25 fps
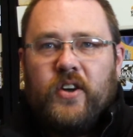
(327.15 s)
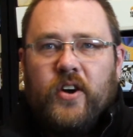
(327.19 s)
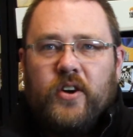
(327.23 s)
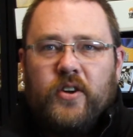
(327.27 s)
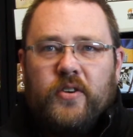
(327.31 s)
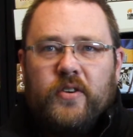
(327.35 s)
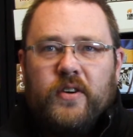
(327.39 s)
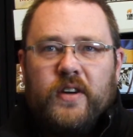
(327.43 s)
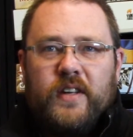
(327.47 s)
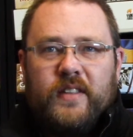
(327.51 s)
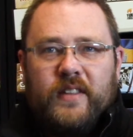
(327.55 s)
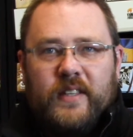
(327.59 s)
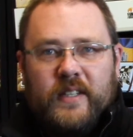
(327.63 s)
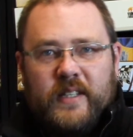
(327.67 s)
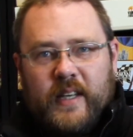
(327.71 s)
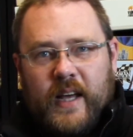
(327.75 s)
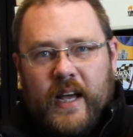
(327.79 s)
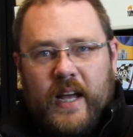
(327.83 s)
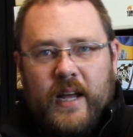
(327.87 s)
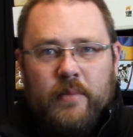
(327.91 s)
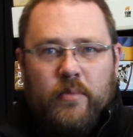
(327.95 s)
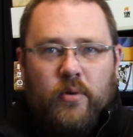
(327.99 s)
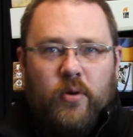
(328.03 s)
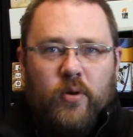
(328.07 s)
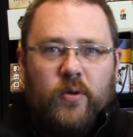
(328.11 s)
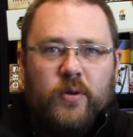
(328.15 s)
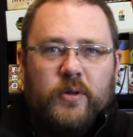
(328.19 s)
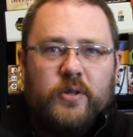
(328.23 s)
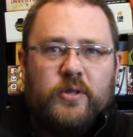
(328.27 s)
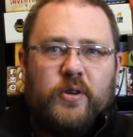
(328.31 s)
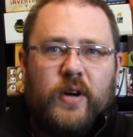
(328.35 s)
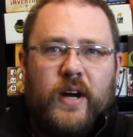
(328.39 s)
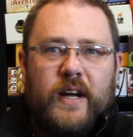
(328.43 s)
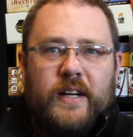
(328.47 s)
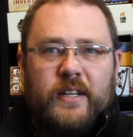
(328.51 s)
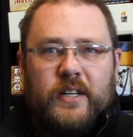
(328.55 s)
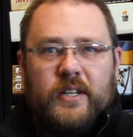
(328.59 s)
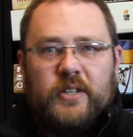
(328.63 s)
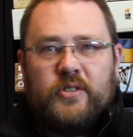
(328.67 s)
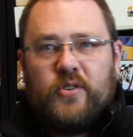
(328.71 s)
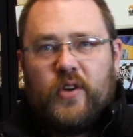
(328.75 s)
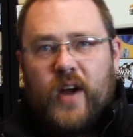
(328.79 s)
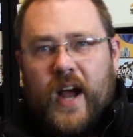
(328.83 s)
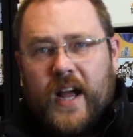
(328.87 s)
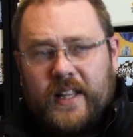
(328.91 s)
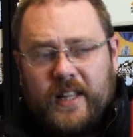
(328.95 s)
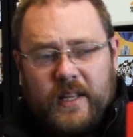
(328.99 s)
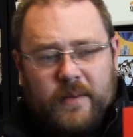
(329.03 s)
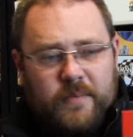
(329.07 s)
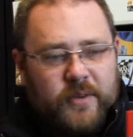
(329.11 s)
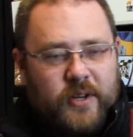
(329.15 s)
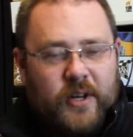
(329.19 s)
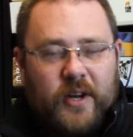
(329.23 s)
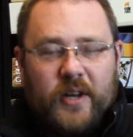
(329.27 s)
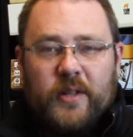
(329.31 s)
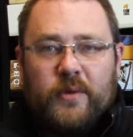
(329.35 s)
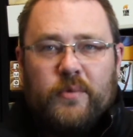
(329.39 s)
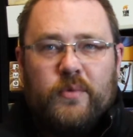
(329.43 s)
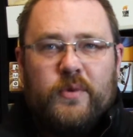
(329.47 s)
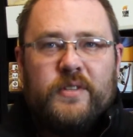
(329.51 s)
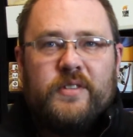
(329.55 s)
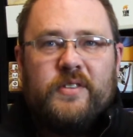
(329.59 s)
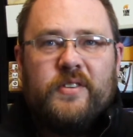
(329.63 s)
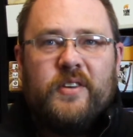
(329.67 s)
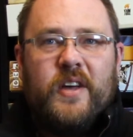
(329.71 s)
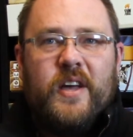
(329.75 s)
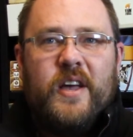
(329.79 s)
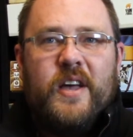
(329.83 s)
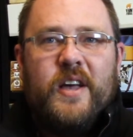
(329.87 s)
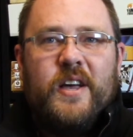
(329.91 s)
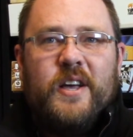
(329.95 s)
underneath the table and trying to attract them to other ones.